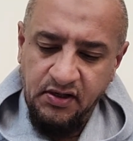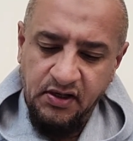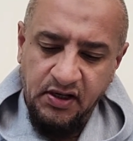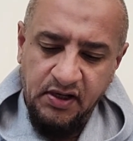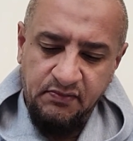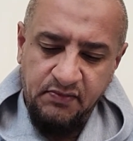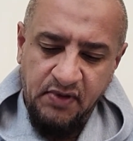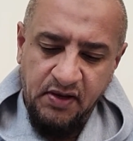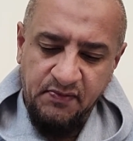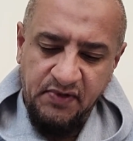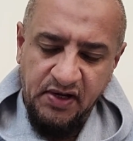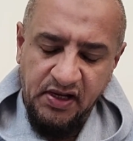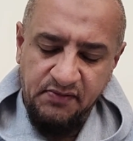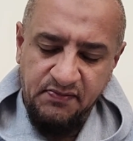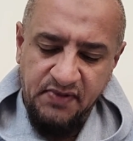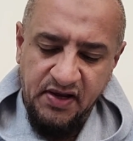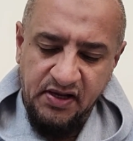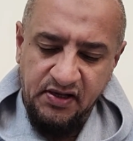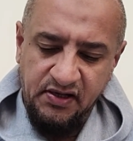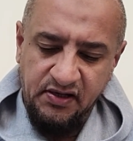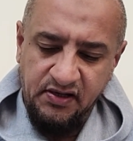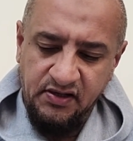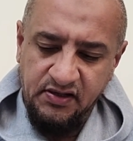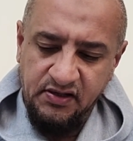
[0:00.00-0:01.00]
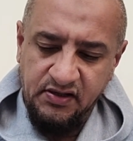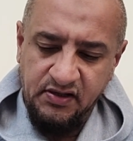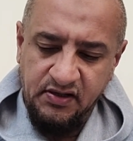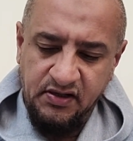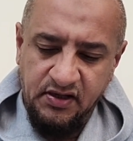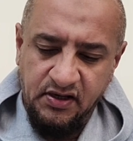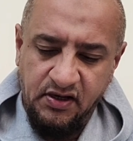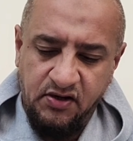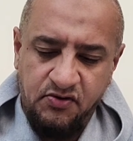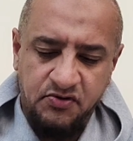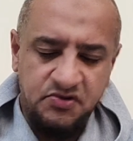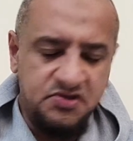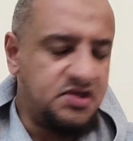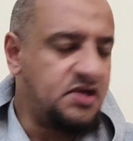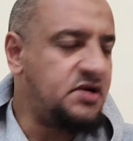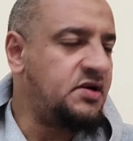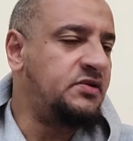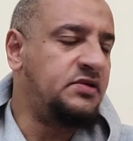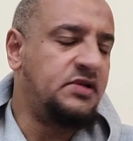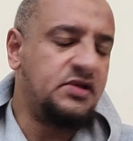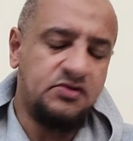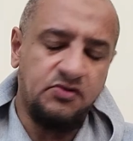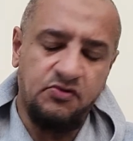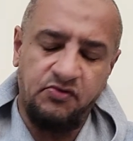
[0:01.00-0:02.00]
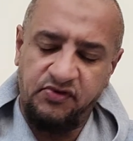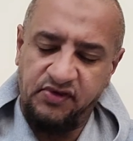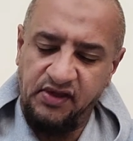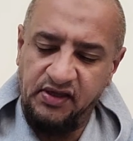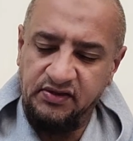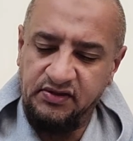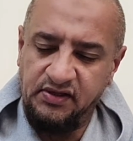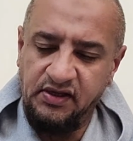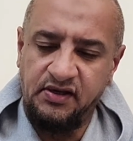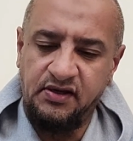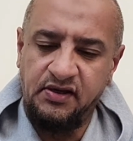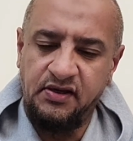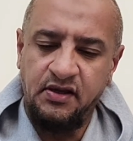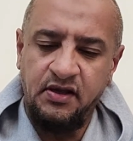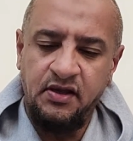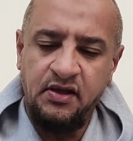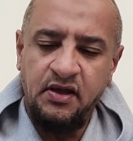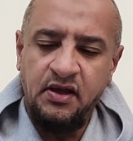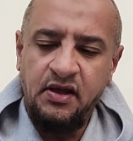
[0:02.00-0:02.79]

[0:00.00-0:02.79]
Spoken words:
Imam al-Albani considered it authentic,